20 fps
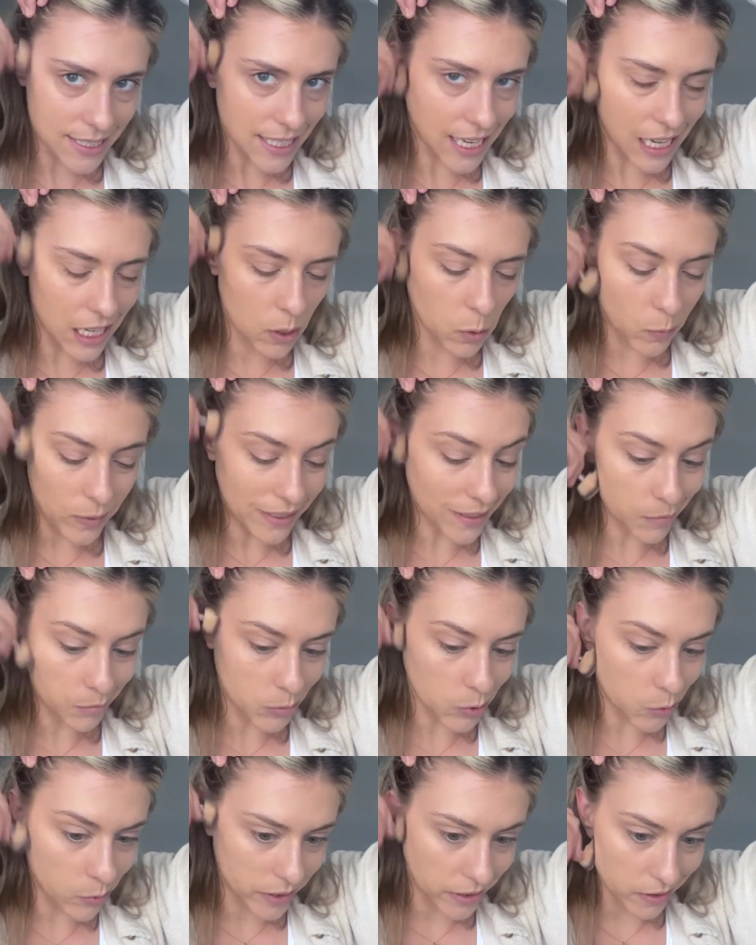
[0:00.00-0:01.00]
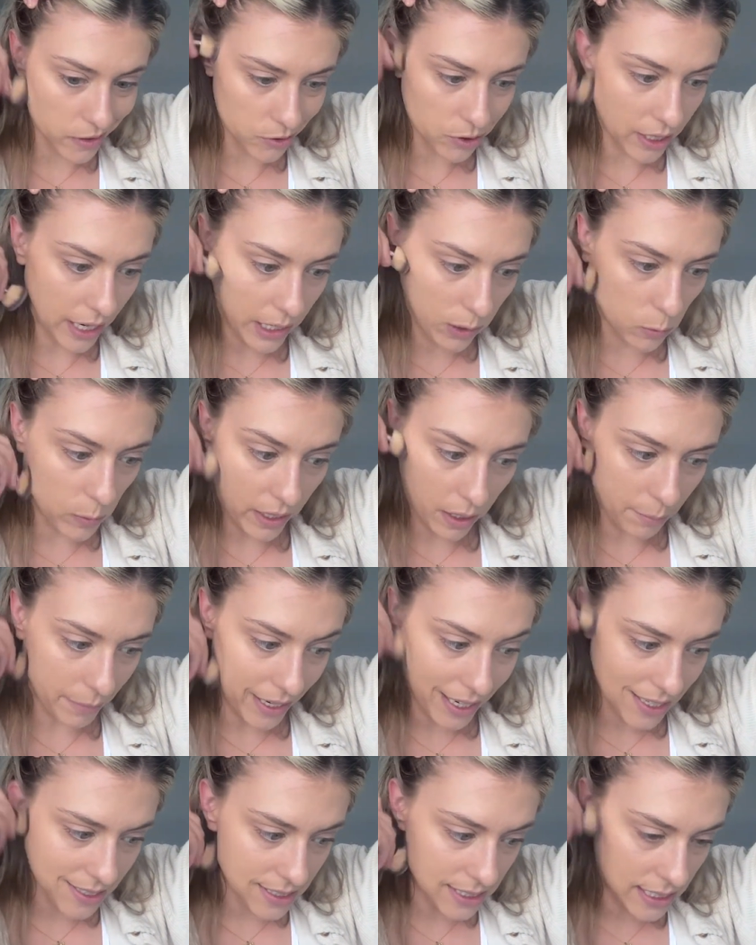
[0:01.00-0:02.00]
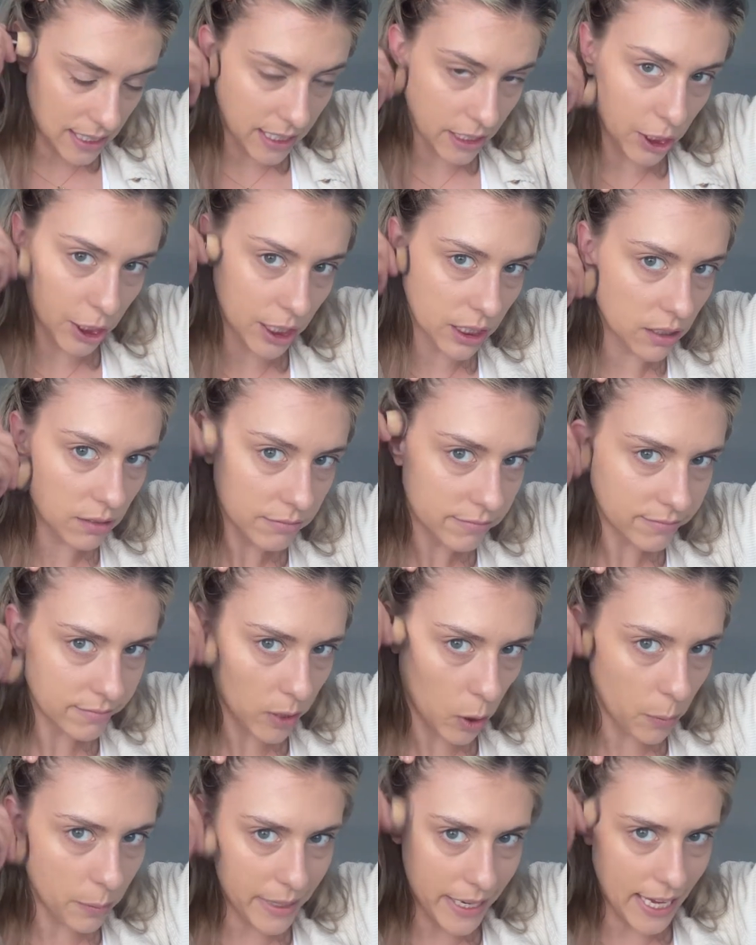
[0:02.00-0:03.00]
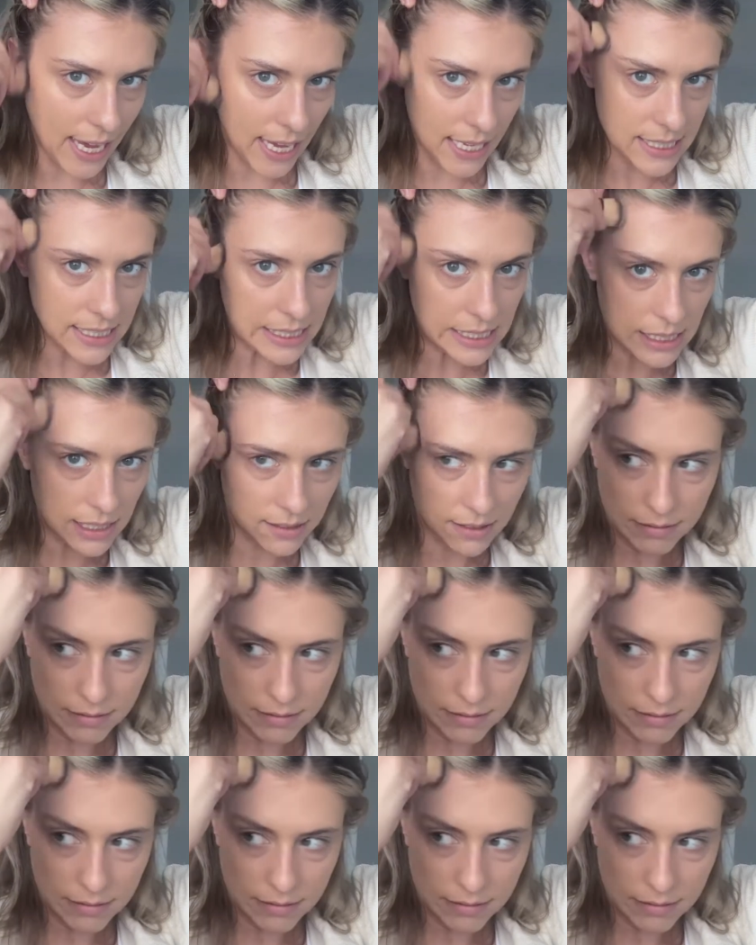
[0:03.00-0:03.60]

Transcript: Halloween, but we ain't trying to wear a mask here. No mask.